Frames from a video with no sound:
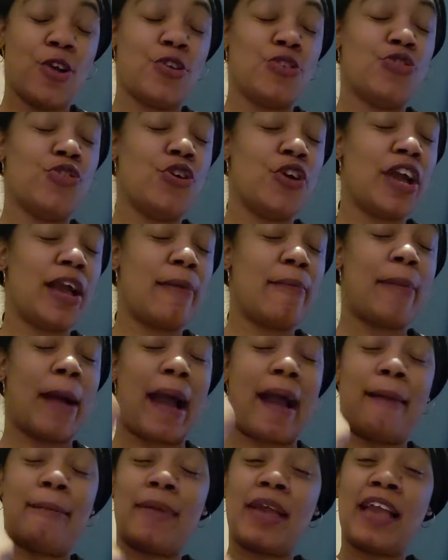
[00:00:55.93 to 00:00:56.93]
you can
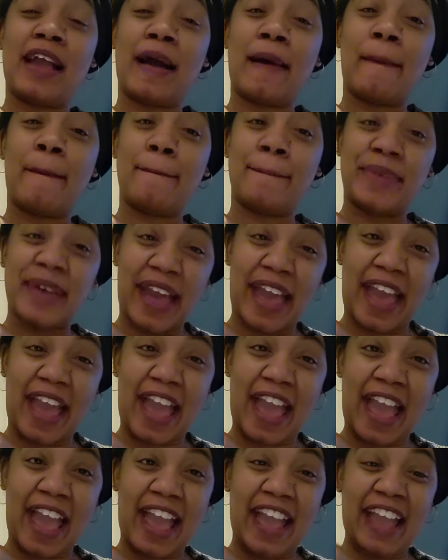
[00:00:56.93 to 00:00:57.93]
buy me a
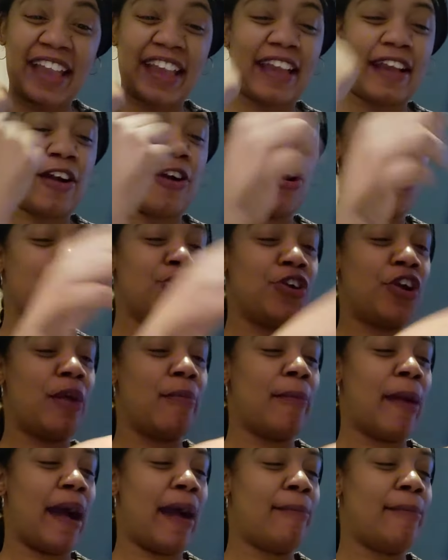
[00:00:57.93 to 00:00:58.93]
bag or you can
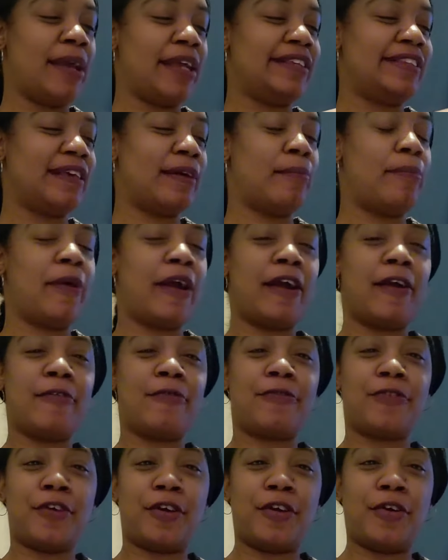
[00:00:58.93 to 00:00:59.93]
buy me some
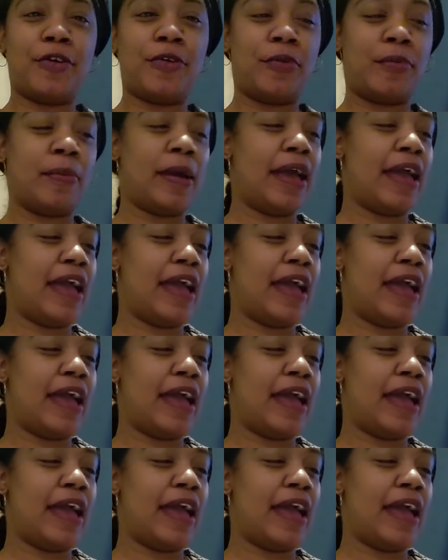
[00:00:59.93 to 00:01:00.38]
perfume